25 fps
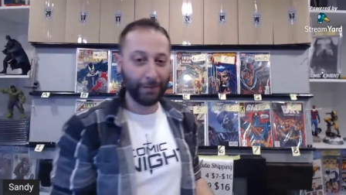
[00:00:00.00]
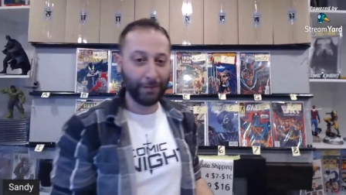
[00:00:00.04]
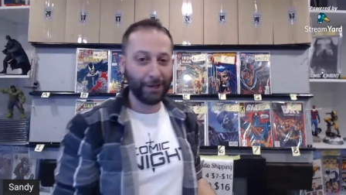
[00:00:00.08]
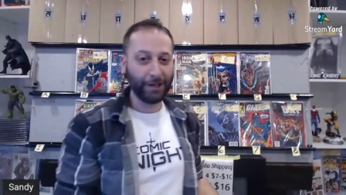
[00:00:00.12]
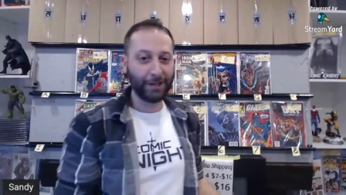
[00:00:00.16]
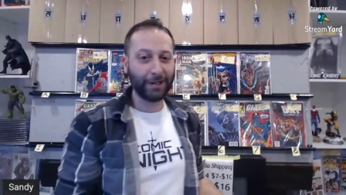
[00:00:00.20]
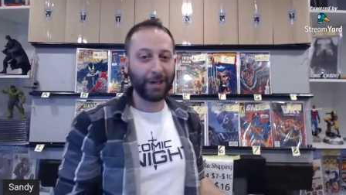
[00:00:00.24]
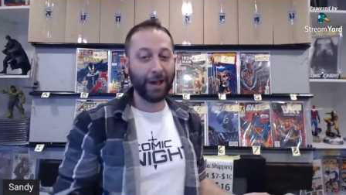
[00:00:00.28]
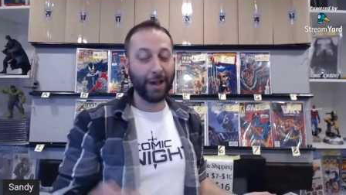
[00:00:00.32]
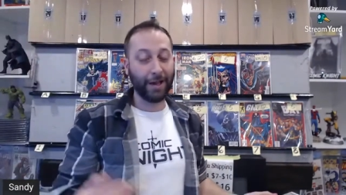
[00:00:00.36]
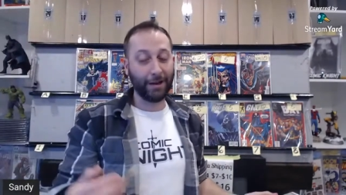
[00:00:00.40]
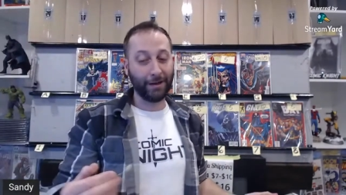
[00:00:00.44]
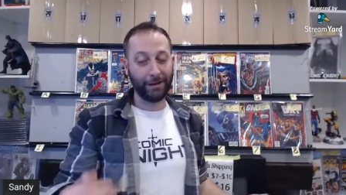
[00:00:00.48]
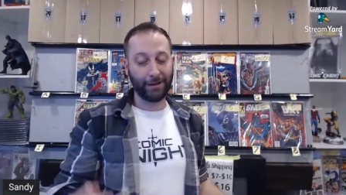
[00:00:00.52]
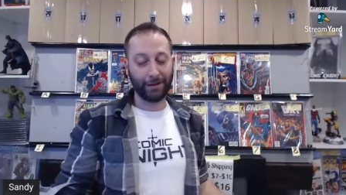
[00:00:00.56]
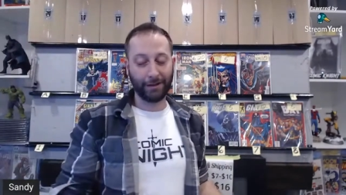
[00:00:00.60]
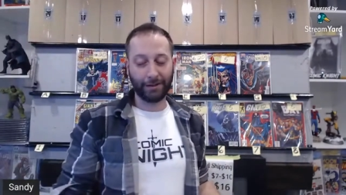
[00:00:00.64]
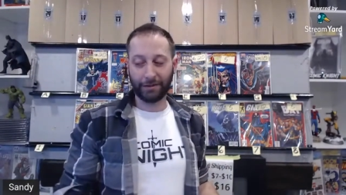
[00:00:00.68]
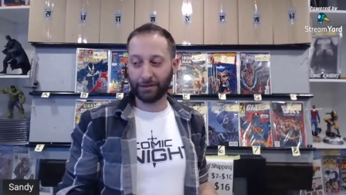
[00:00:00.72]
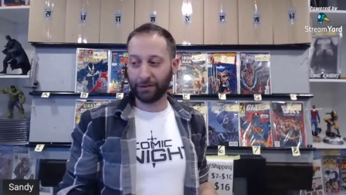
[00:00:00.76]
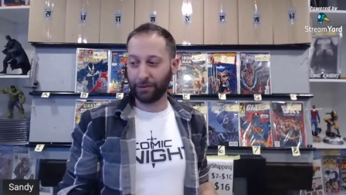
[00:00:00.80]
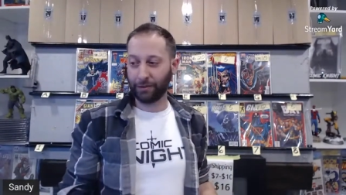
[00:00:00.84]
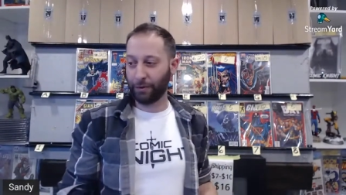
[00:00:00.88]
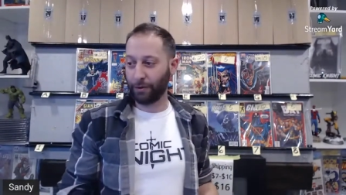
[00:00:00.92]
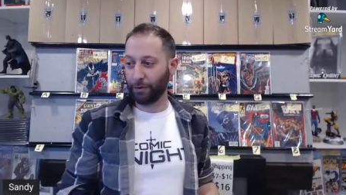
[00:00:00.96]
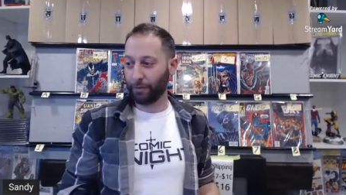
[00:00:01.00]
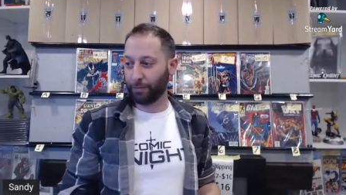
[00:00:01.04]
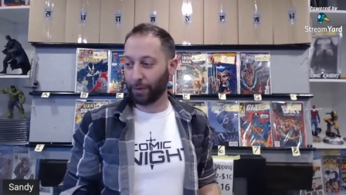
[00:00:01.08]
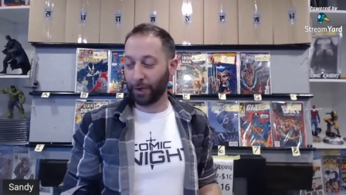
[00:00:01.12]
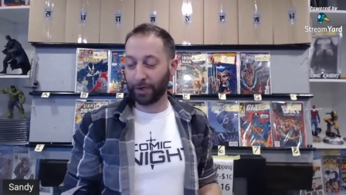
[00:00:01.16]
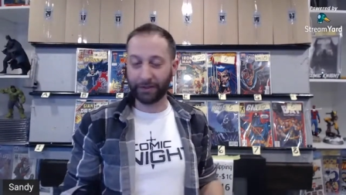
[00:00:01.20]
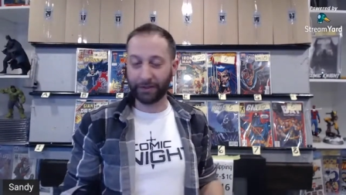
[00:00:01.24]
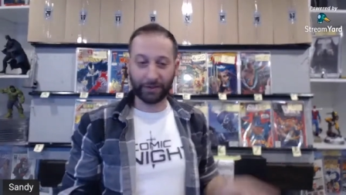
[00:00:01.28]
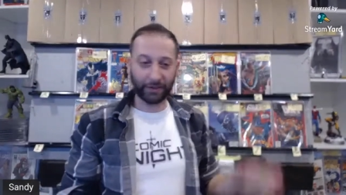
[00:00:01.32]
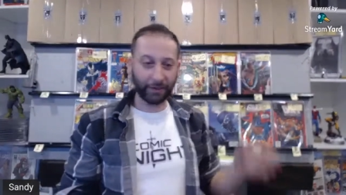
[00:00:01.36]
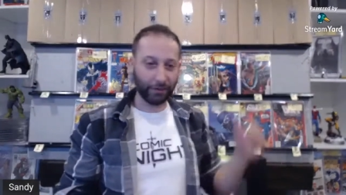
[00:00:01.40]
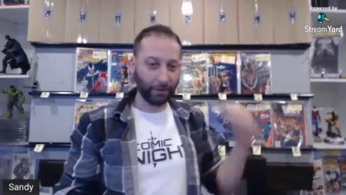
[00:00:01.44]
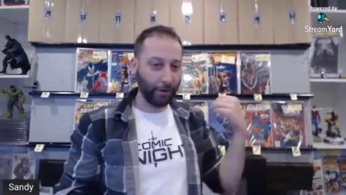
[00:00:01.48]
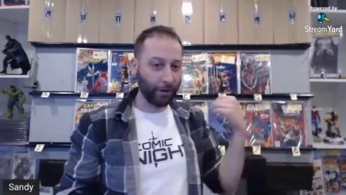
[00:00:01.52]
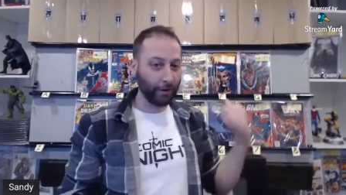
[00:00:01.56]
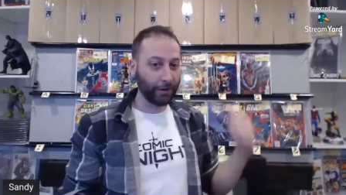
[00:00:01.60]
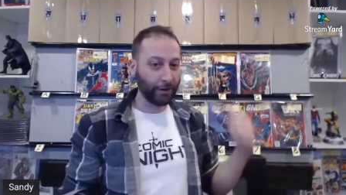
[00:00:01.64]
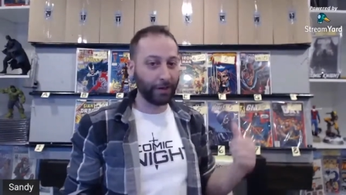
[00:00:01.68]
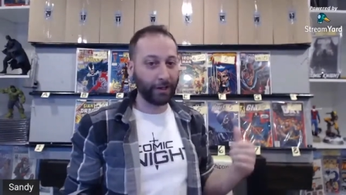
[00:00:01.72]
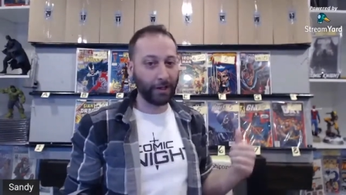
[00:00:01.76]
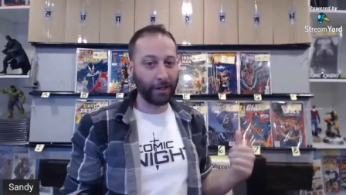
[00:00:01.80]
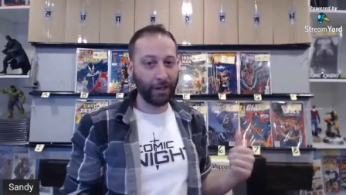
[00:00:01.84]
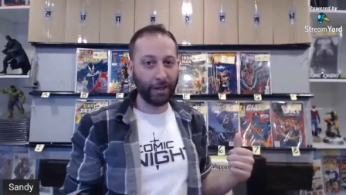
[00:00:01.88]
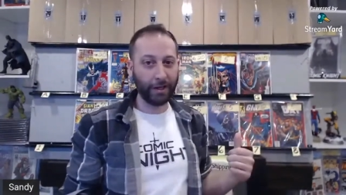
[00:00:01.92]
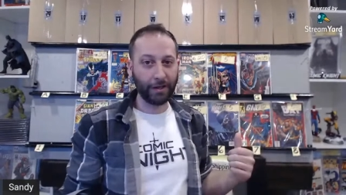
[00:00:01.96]
I'm in Canada. So prices are all
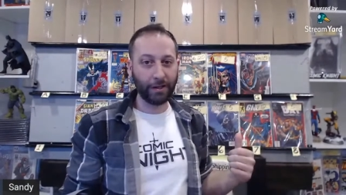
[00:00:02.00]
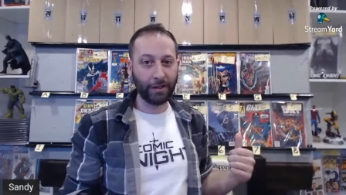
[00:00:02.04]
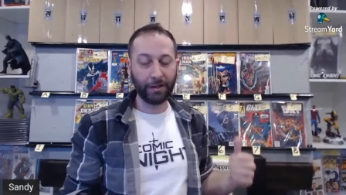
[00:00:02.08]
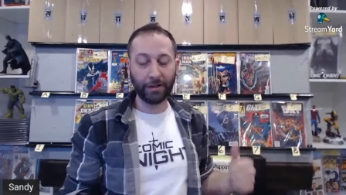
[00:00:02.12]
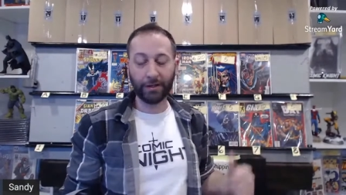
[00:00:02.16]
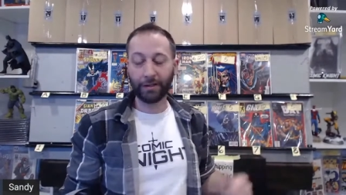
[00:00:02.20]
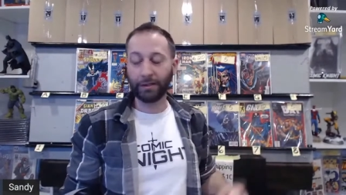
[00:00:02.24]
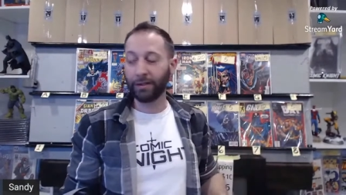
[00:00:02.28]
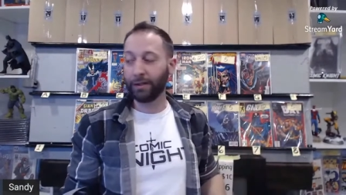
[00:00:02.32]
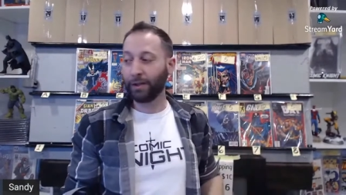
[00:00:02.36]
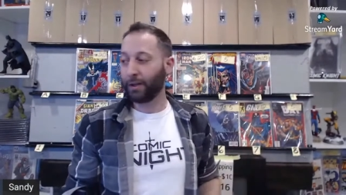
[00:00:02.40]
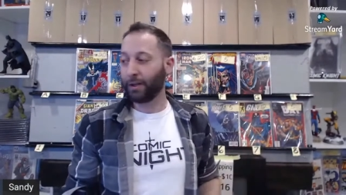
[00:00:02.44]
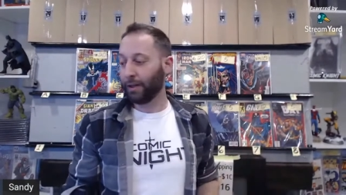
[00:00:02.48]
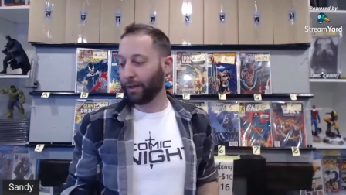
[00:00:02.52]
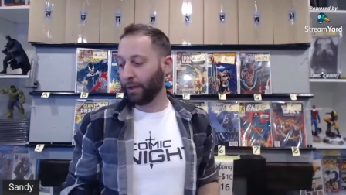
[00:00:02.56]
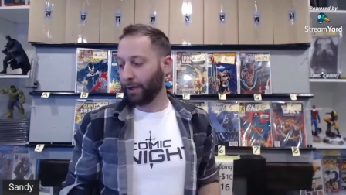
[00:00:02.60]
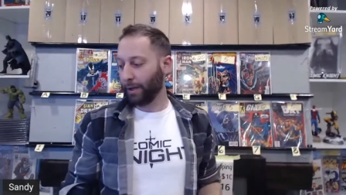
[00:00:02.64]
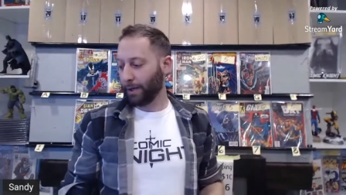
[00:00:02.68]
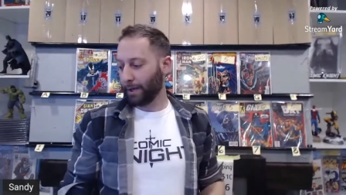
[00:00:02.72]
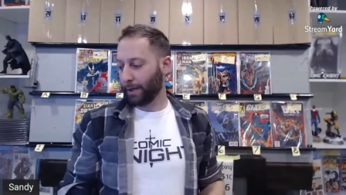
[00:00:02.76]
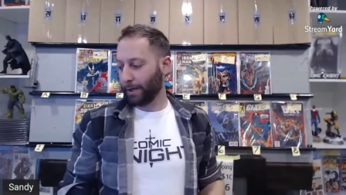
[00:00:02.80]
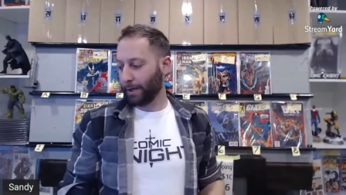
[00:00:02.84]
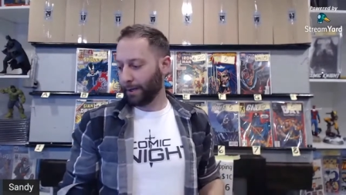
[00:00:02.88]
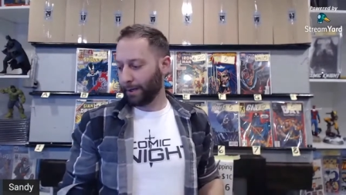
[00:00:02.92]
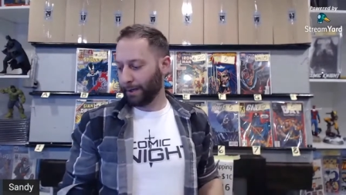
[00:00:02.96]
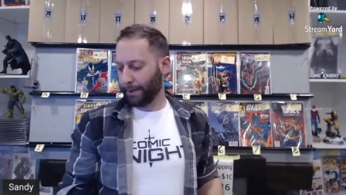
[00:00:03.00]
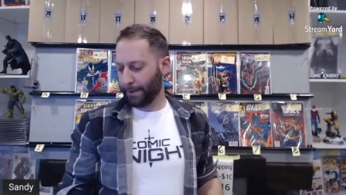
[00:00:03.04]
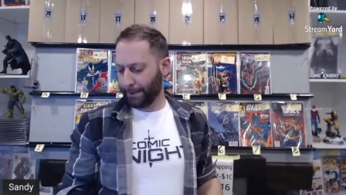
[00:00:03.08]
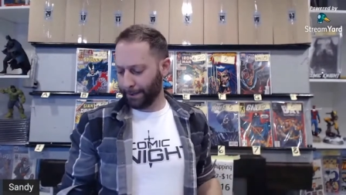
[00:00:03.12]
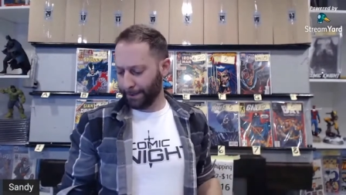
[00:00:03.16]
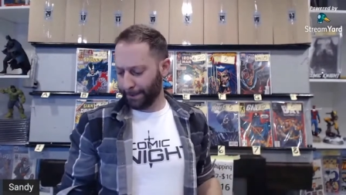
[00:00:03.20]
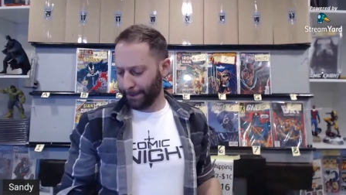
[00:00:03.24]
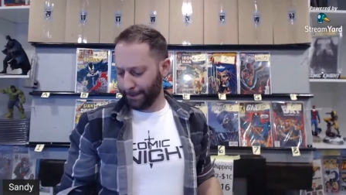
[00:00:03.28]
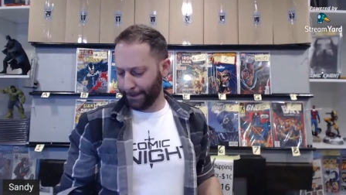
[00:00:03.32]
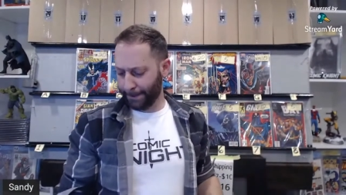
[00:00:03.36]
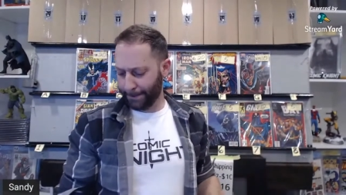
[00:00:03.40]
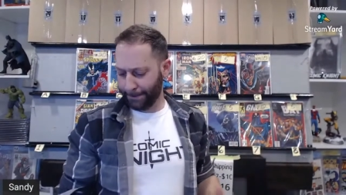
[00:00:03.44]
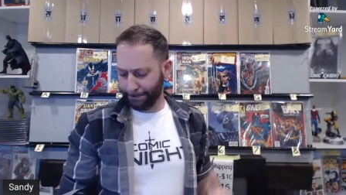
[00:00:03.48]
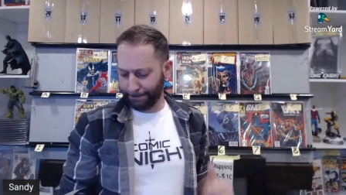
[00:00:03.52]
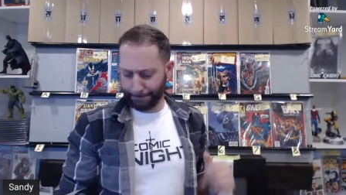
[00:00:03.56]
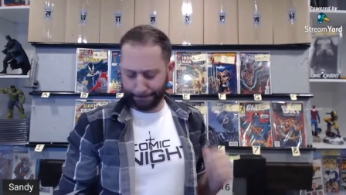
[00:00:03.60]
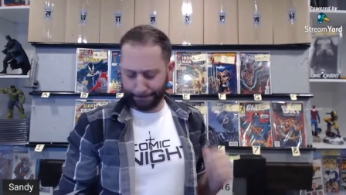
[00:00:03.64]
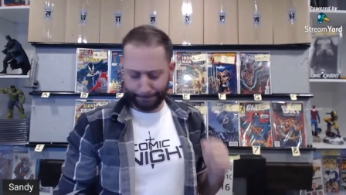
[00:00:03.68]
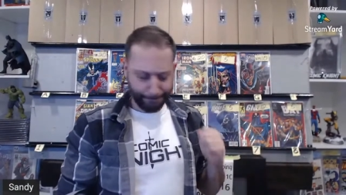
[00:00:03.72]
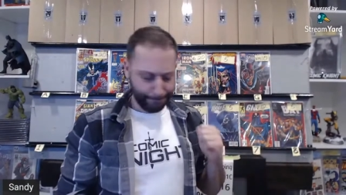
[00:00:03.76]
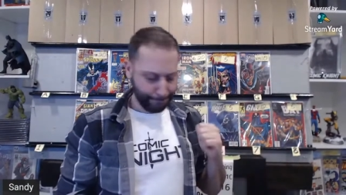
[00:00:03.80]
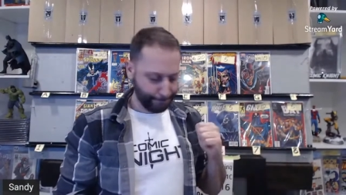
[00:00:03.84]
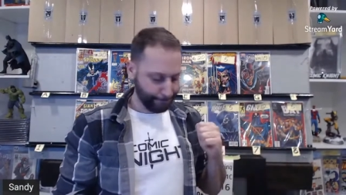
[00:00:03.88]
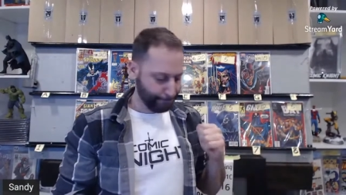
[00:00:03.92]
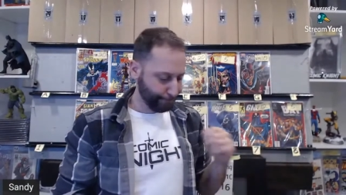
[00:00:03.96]
in Canadian.
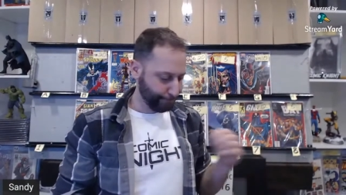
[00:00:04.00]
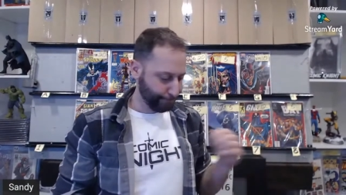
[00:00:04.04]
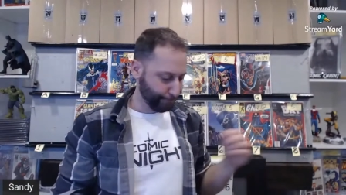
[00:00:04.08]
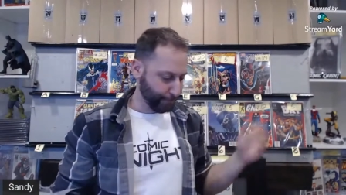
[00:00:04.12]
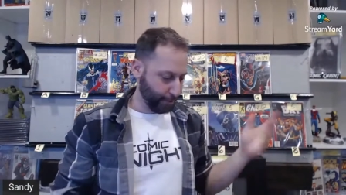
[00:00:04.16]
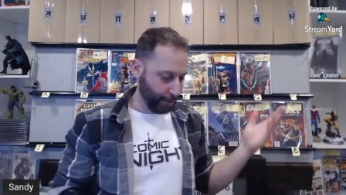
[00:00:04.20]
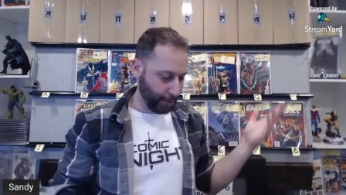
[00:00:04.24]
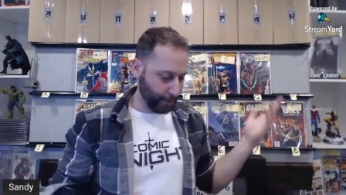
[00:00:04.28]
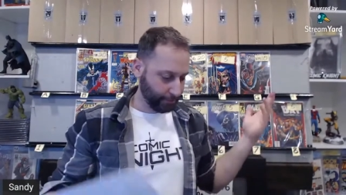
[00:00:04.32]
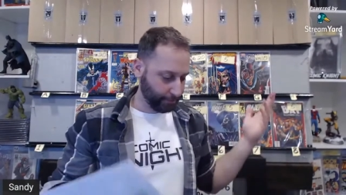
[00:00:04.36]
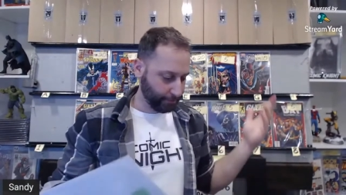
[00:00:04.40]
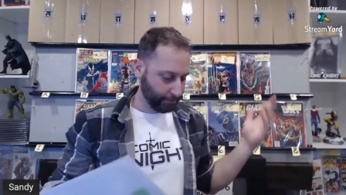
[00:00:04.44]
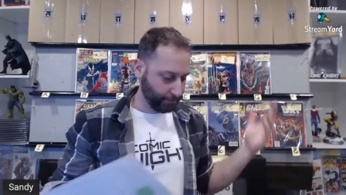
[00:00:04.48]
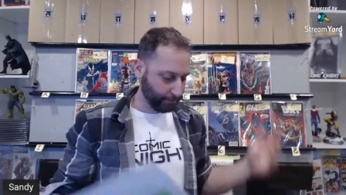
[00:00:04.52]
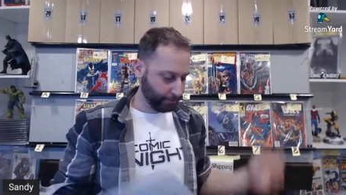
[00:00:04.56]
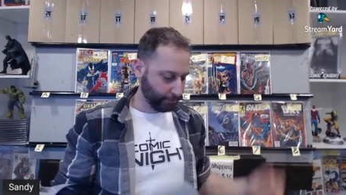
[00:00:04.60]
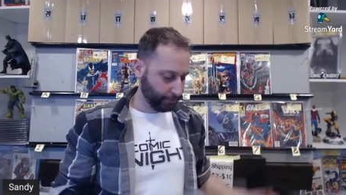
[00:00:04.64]
Um, yeah.